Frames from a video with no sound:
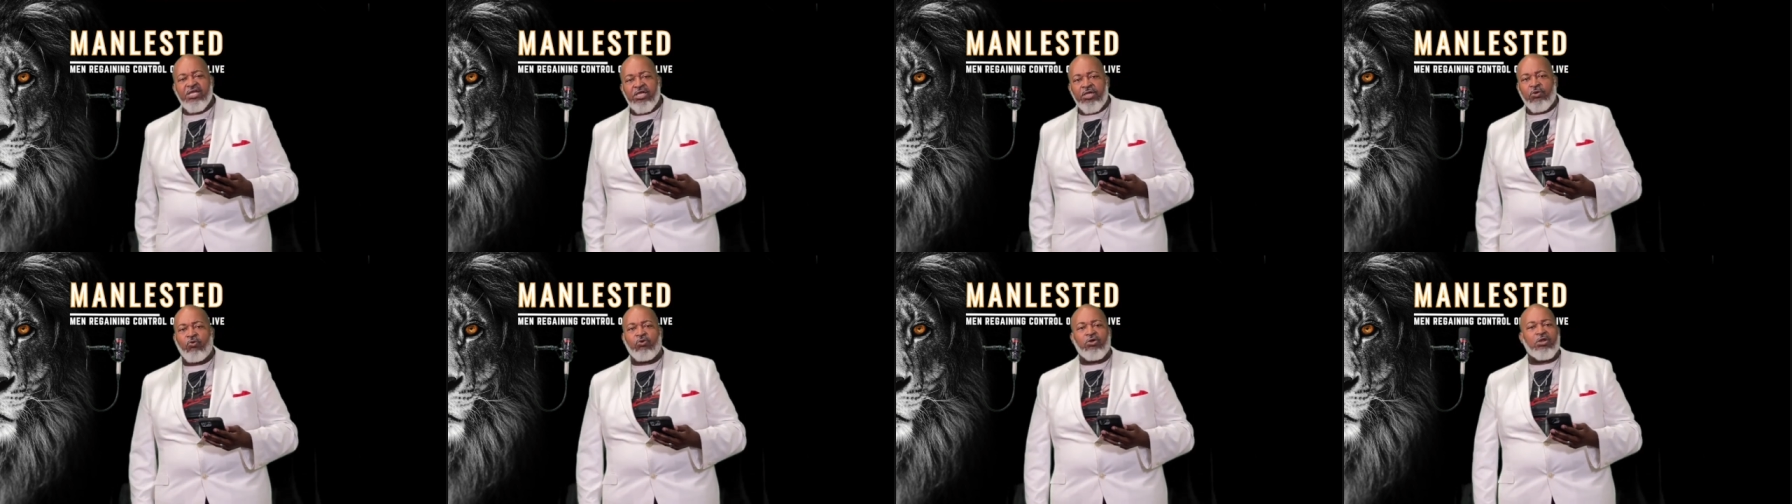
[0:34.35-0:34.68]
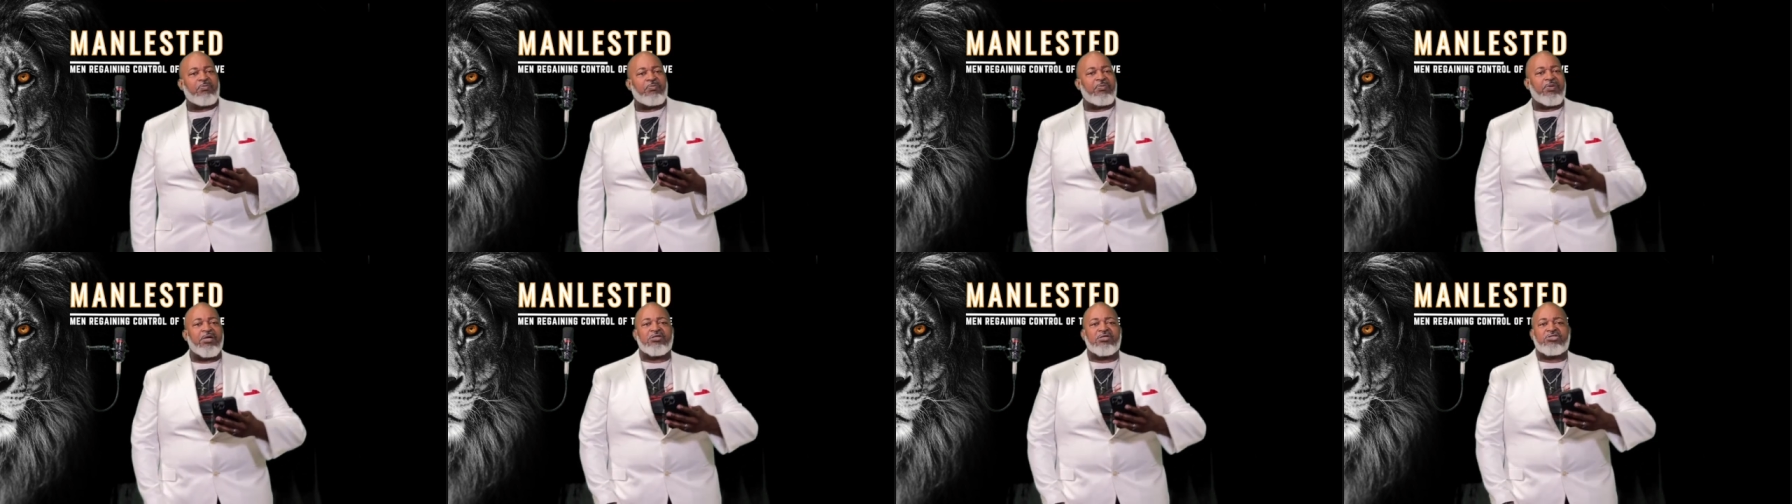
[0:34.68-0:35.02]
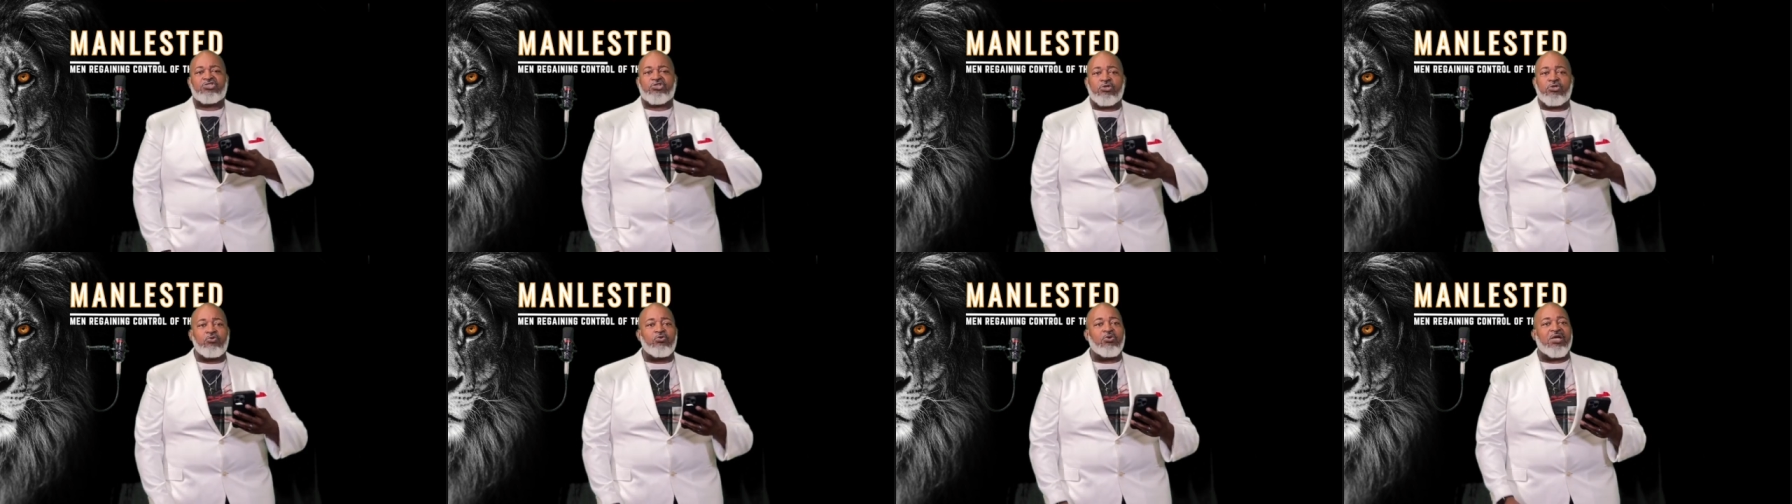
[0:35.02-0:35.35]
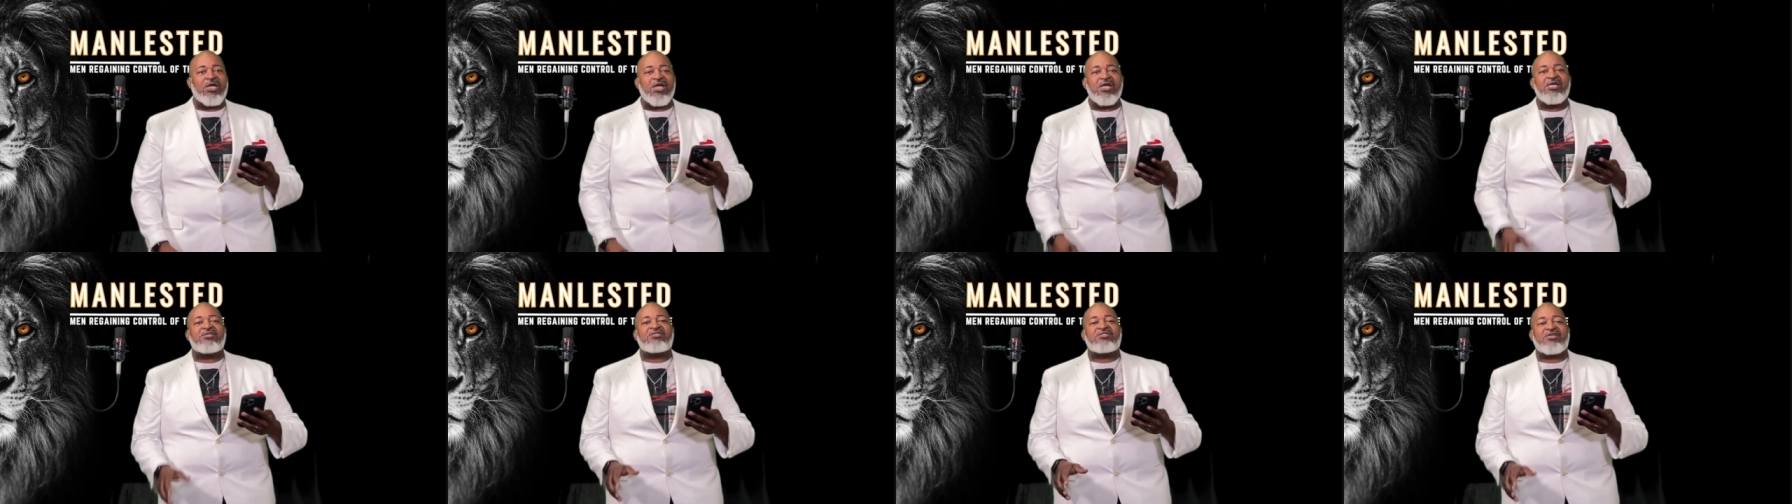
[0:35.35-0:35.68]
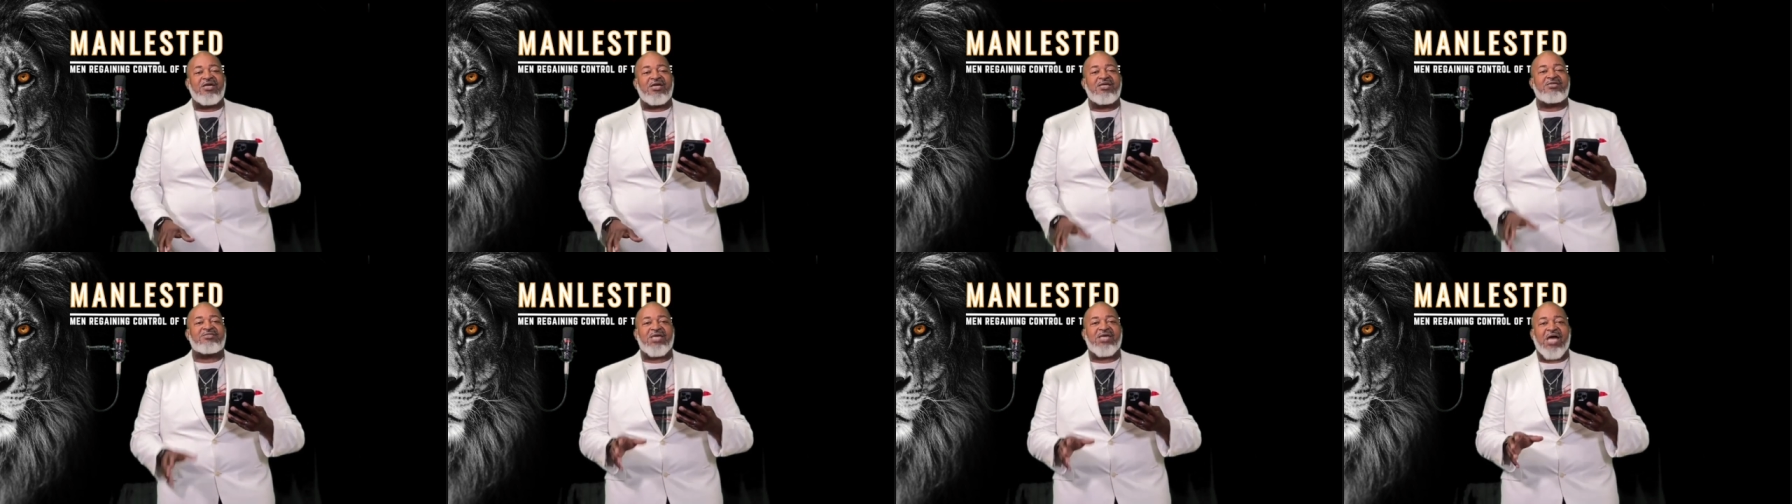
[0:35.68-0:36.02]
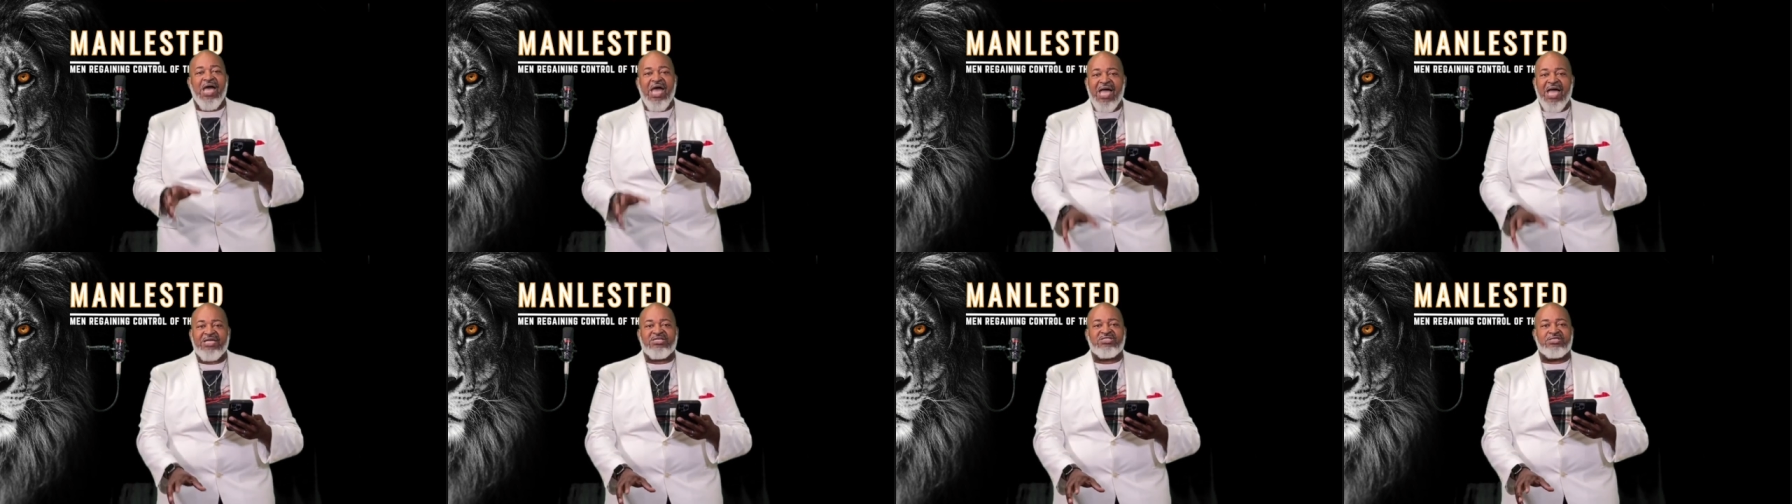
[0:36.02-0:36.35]
you want to be a school, it takes
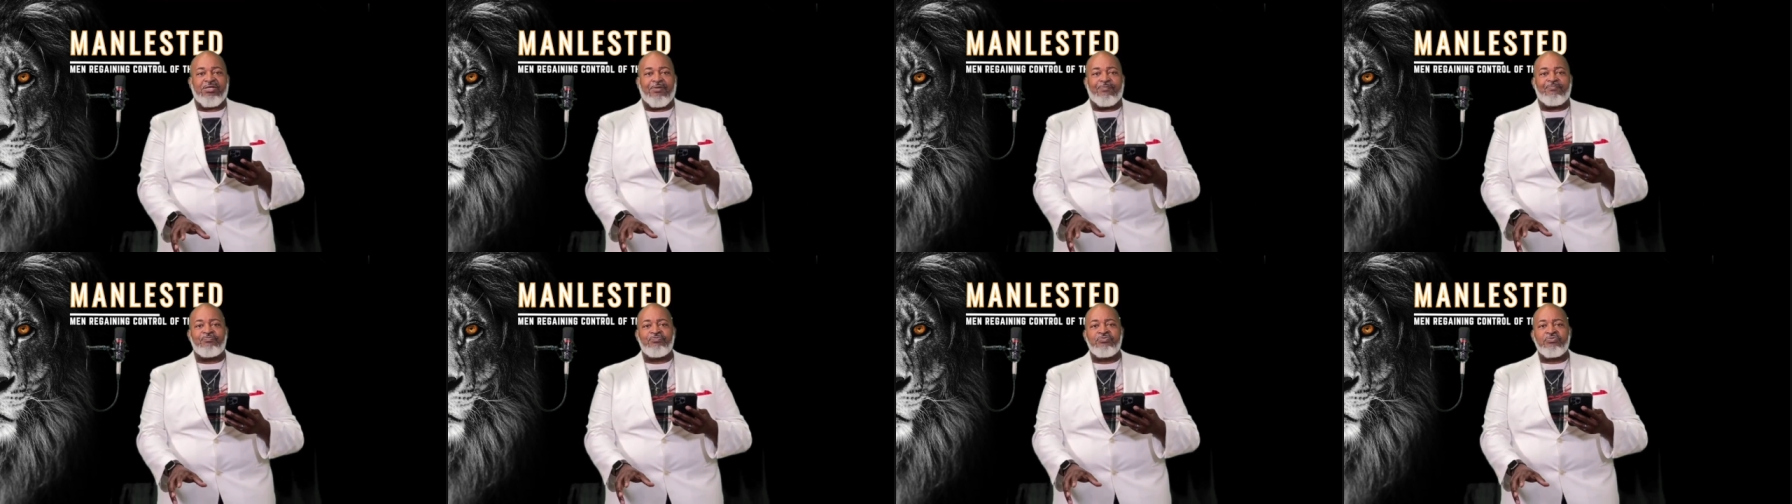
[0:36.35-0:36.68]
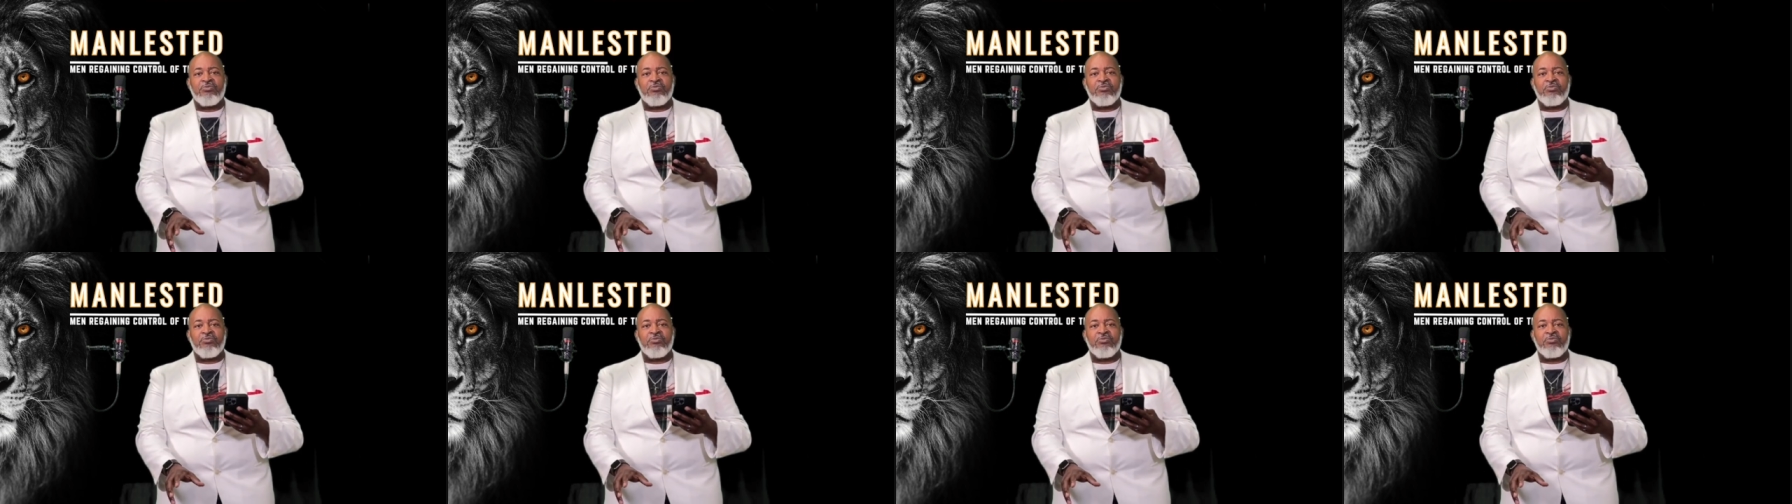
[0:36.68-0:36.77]
action.